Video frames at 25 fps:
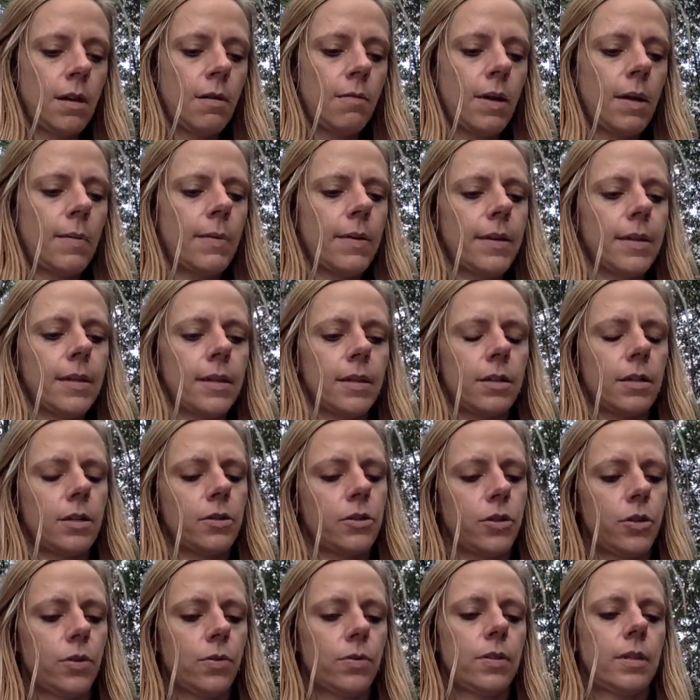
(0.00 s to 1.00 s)
Maybe the
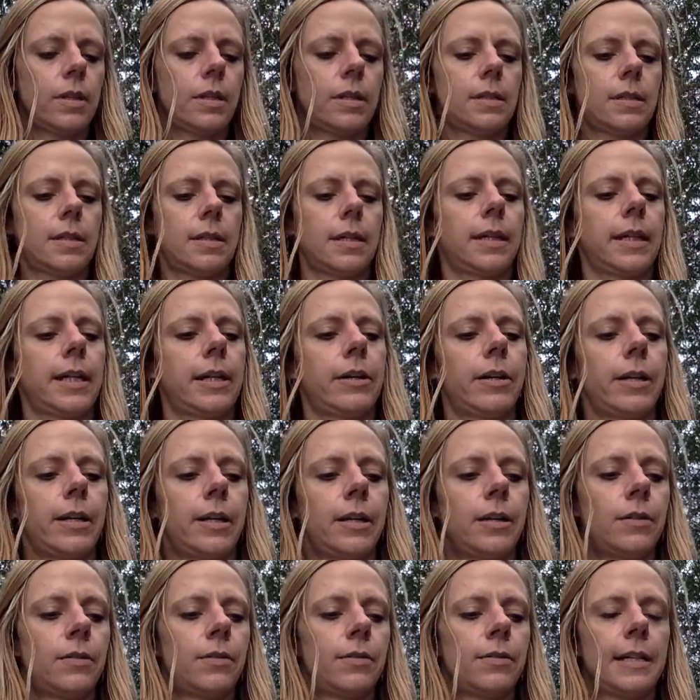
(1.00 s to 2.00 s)
truth is unclear to you.